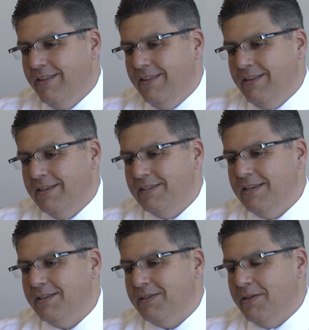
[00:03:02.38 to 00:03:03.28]
that
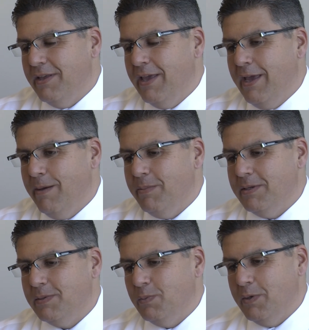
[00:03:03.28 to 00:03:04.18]
exists on the
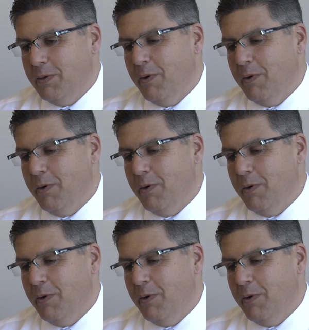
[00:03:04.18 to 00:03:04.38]
campus when